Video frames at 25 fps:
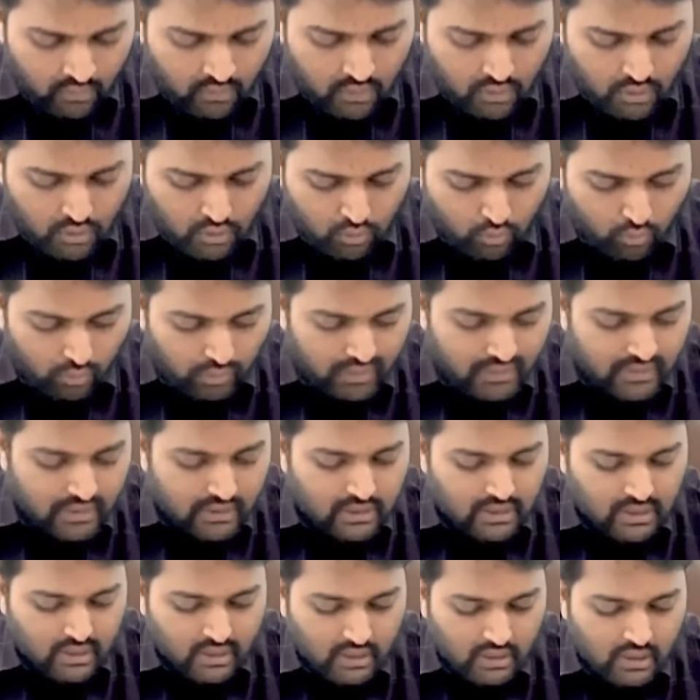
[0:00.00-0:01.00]
So what is the
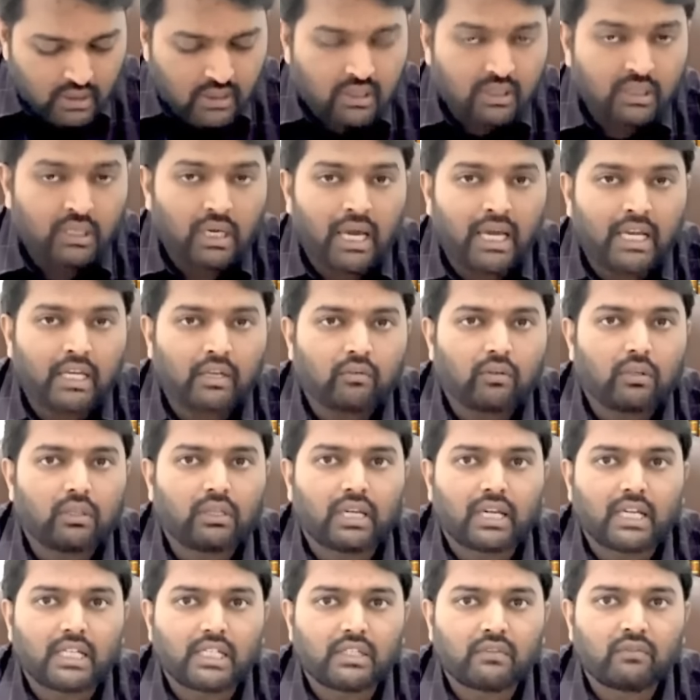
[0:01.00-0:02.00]
change in annual
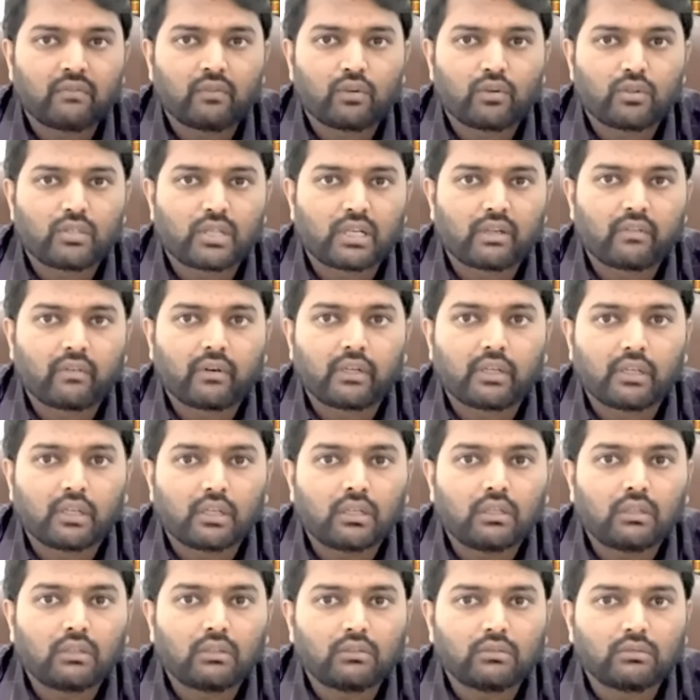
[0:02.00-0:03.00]
cash inflows
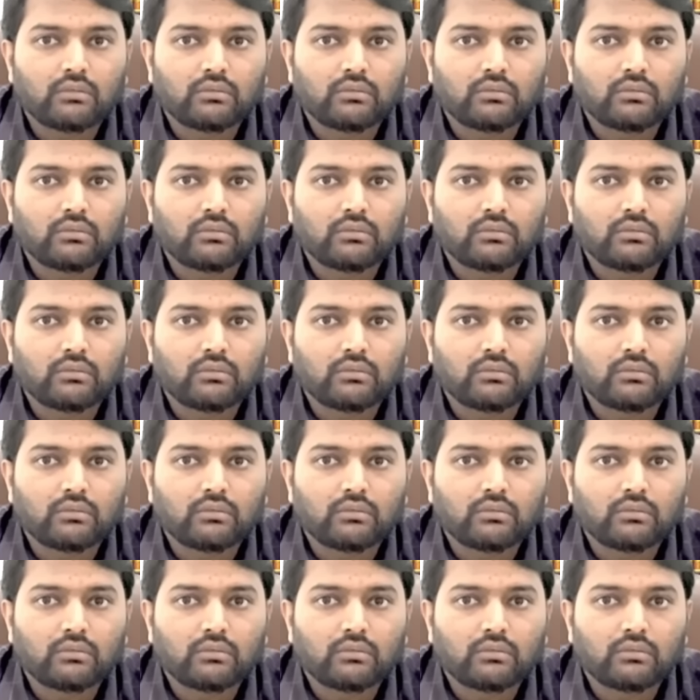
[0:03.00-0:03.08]
required